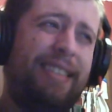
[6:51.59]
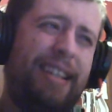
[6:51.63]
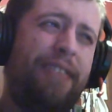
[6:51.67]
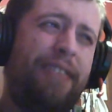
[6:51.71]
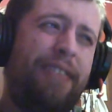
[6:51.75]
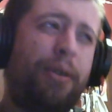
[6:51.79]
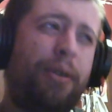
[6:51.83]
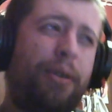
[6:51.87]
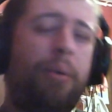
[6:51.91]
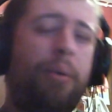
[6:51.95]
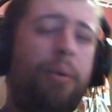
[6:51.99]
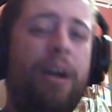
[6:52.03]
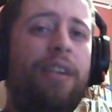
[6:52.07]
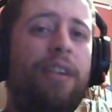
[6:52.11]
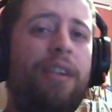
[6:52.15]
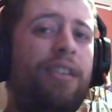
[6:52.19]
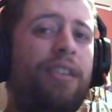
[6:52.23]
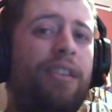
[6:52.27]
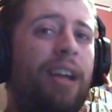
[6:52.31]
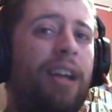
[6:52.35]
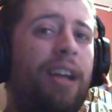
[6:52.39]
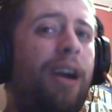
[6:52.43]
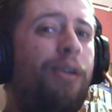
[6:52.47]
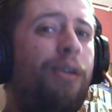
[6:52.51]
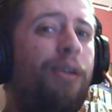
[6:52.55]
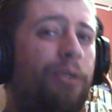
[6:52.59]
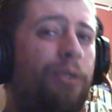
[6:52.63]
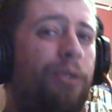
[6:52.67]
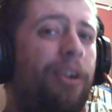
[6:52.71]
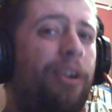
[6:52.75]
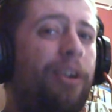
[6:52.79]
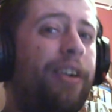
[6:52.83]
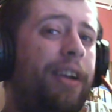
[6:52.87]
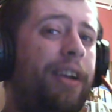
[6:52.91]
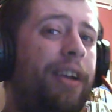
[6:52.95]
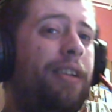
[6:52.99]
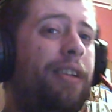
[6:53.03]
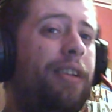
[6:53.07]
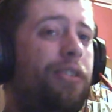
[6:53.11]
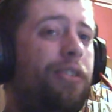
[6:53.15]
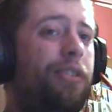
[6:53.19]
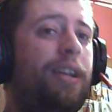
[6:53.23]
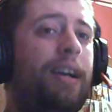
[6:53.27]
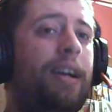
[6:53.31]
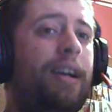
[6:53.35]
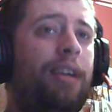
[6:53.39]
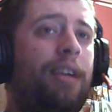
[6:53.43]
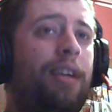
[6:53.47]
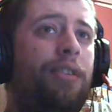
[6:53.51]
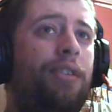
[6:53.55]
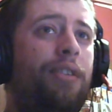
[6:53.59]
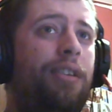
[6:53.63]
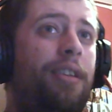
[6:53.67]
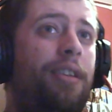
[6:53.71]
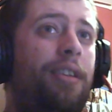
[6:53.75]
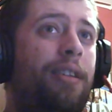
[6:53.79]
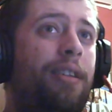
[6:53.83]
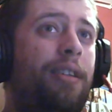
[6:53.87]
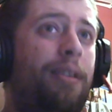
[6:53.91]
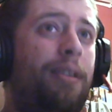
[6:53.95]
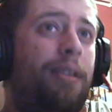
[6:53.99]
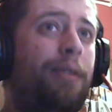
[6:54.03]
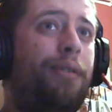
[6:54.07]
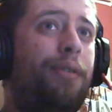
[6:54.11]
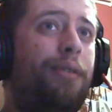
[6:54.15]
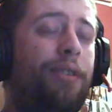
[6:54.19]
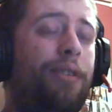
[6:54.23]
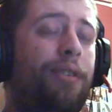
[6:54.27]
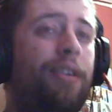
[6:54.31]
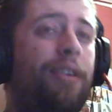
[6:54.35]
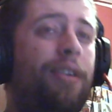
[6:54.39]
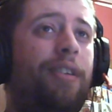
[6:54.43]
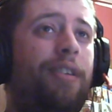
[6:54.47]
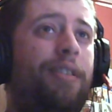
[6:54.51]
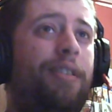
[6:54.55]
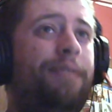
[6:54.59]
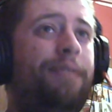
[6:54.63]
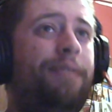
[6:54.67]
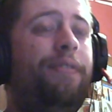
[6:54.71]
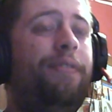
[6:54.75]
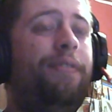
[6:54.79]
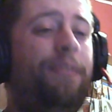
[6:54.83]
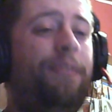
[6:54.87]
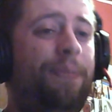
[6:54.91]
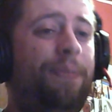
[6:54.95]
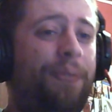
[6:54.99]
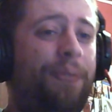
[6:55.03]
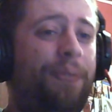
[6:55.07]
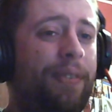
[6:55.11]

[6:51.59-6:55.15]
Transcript: it requires a lot of work, and it's not easy to do. So,